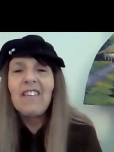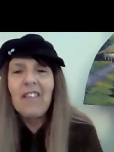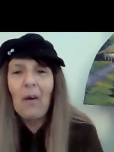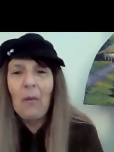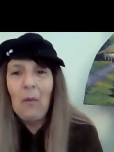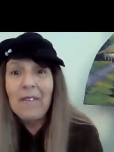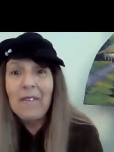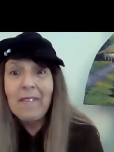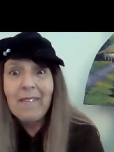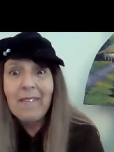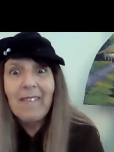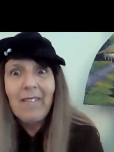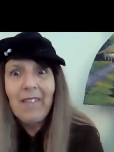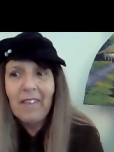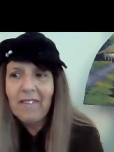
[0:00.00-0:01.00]
The soul wants,
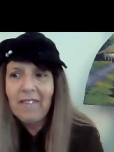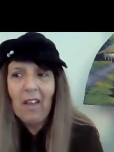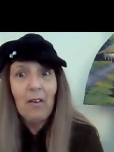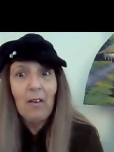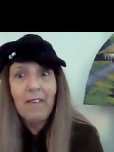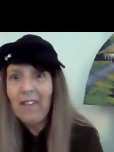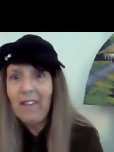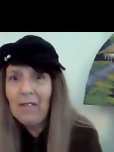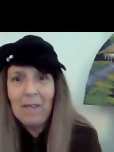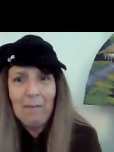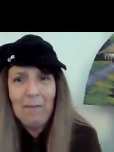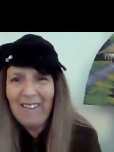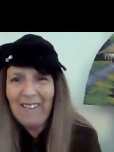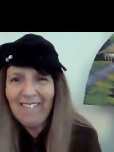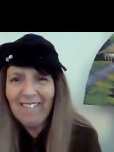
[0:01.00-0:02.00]
the soul is only
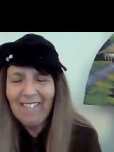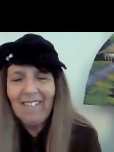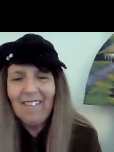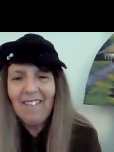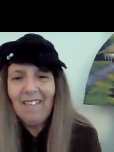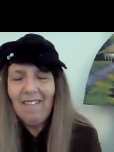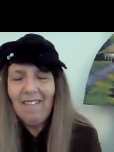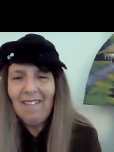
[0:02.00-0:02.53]
peace.